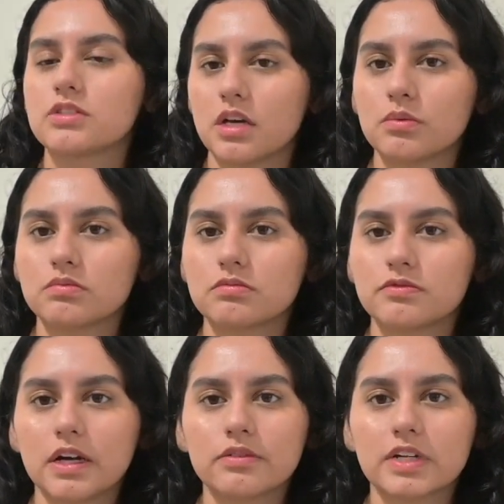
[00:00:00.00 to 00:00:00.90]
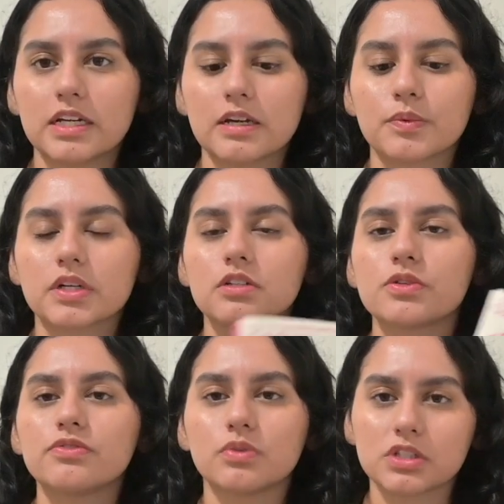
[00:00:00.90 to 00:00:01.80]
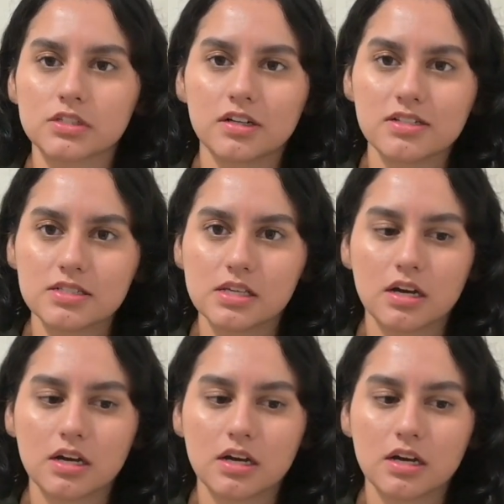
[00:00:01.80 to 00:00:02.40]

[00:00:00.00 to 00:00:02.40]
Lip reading: So final rating, we're gonna do 4 stars.